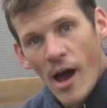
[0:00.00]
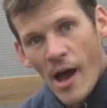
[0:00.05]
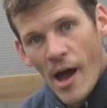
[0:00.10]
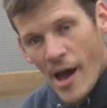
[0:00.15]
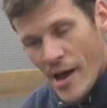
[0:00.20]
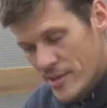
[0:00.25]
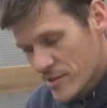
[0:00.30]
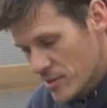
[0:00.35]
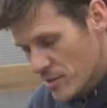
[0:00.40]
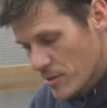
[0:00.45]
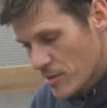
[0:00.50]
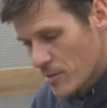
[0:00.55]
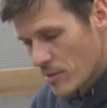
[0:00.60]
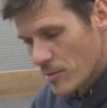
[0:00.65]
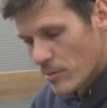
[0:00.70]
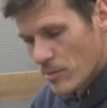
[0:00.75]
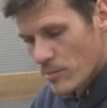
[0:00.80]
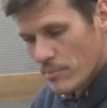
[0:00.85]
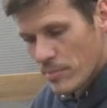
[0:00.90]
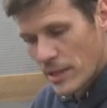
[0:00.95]
I
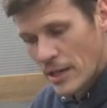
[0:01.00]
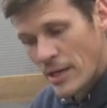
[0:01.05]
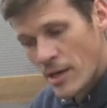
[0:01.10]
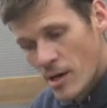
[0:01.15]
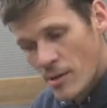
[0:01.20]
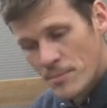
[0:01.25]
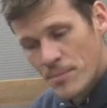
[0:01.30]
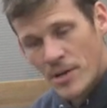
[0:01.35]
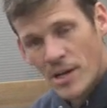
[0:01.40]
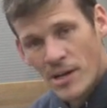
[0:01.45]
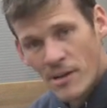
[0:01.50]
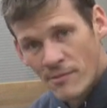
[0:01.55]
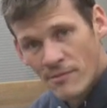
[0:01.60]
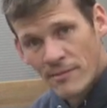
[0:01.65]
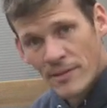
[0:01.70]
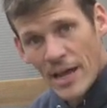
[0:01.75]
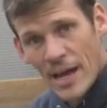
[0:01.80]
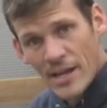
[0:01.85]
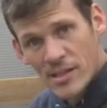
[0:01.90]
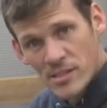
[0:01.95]
do plan on putting
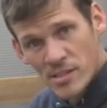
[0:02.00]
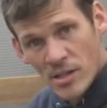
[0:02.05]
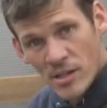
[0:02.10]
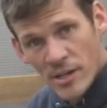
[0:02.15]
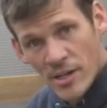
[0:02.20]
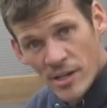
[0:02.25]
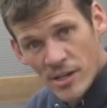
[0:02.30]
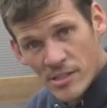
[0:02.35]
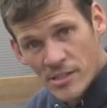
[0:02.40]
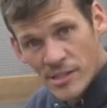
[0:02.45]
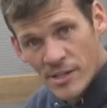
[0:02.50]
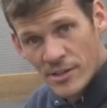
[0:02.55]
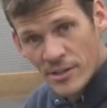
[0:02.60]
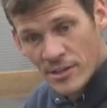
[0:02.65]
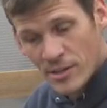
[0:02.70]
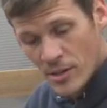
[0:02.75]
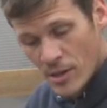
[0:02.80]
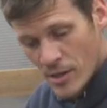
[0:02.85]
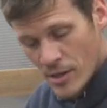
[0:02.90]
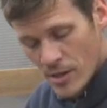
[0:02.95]
flats on here
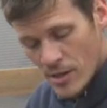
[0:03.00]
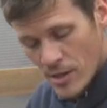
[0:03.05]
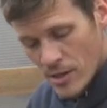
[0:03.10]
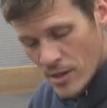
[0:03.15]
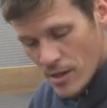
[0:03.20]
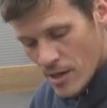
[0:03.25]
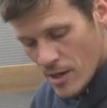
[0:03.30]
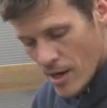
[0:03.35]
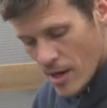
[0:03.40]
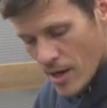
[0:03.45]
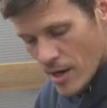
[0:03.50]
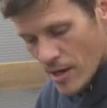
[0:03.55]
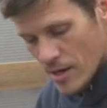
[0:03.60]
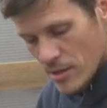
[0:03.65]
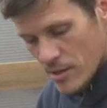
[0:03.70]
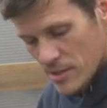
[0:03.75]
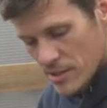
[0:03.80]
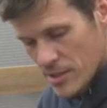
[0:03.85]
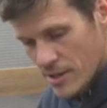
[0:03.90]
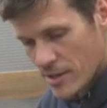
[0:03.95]
during
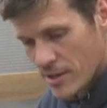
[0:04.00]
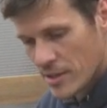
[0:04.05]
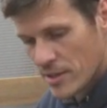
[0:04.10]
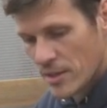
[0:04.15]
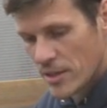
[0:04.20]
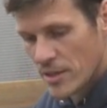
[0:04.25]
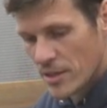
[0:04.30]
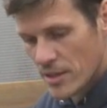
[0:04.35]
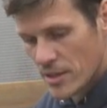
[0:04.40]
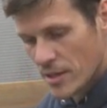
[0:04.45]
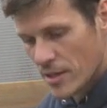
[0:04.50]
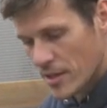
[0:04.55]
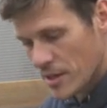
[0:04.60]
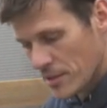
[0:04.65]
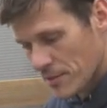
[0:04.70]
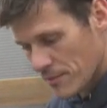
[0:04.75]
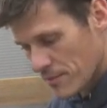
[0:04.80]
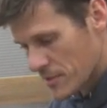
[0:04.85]
the